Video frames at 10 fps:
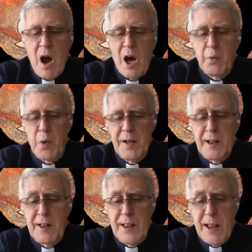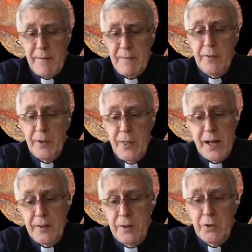On what level
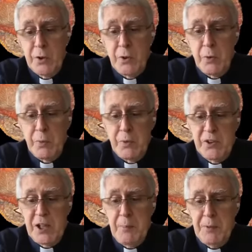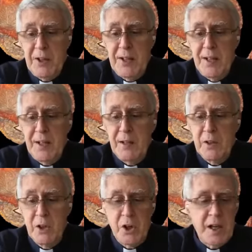that is true? Simply
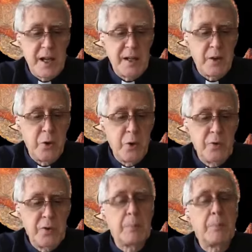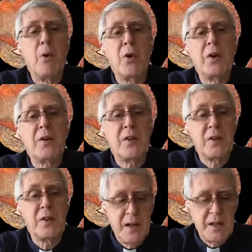look at who supports
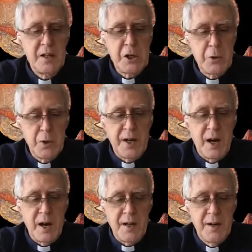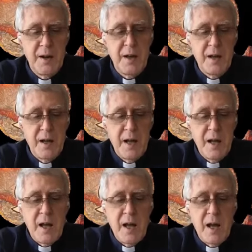QAnon,
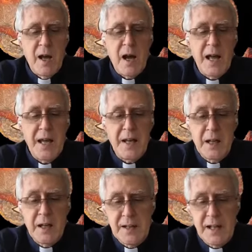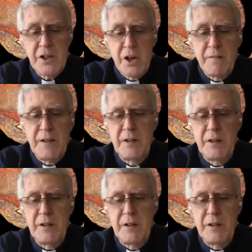a collection of